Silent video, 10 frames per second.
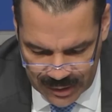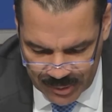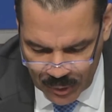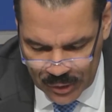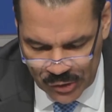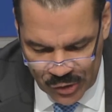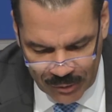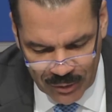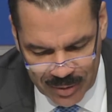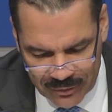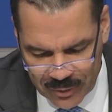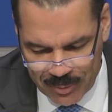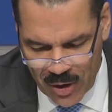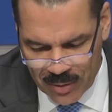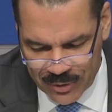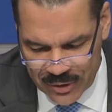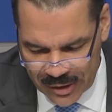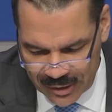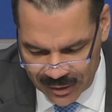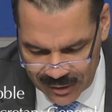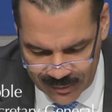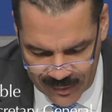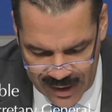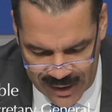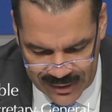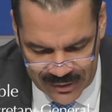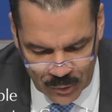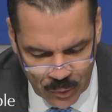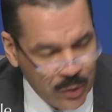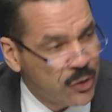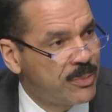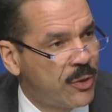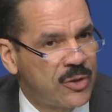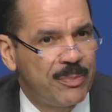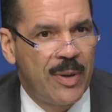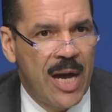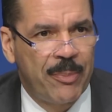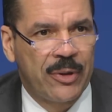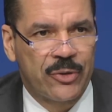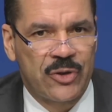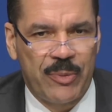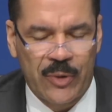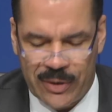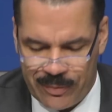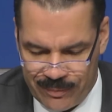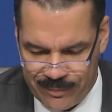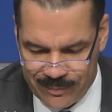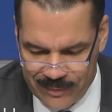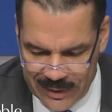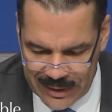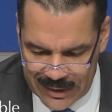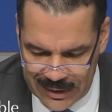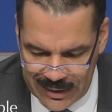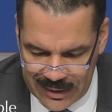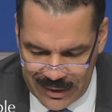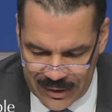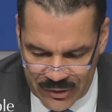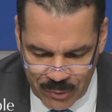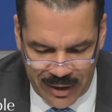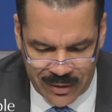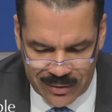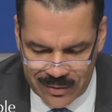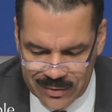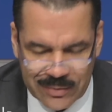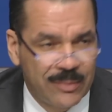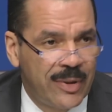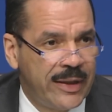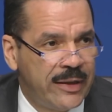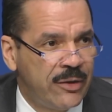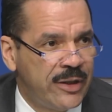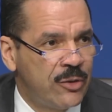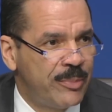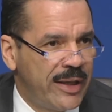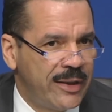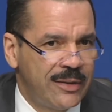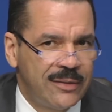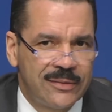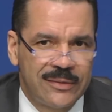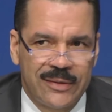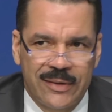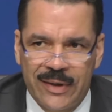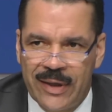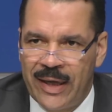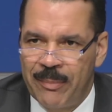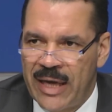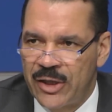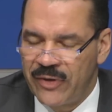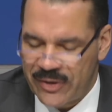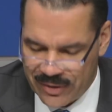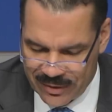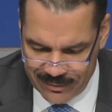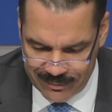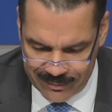sports in general, but football in particular, as it is the world's most popular sport, is threatened by illegal betting and match fixing.